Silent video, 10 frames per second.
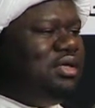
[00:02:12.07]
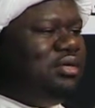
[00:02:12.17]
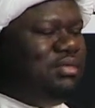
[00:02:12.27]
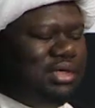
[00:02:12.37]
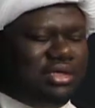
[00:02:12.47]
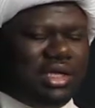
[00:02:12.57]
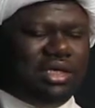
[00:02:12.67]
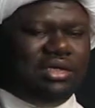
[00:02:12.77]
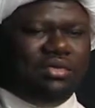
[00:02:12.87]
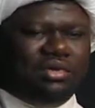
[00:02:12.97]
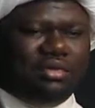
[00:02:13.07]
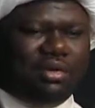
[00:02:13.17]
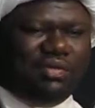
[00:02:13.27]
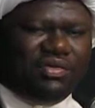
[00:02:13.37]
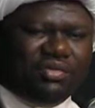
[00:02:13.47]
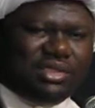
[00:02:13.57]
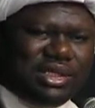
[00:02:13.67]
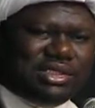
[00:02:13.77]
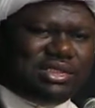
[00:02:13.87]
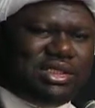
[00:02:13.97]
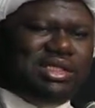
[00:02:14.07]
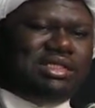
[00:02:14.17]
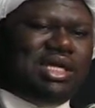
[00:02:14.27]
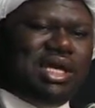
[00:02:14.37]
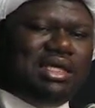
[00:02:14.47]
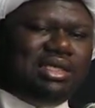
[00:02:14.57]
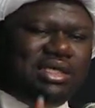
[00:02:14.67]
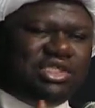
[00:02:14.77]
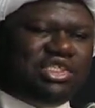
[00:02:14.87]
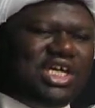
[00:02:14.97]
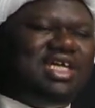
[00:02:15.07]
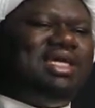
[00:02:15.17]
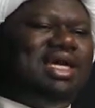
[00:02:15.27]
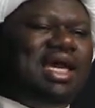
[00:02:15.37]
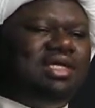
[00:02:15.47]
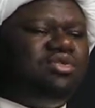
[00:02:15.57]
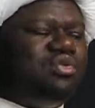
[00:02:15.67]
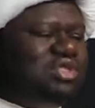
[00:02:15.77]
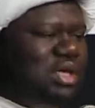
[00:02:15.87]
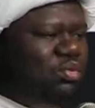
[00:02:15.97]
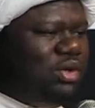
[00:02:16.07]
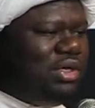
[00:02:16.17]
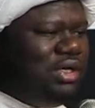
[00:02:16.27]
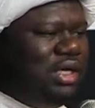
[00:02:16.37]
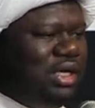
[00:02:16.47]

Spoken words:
Meaning that when the Prophet would extend his hand and he's shaking hands with someone,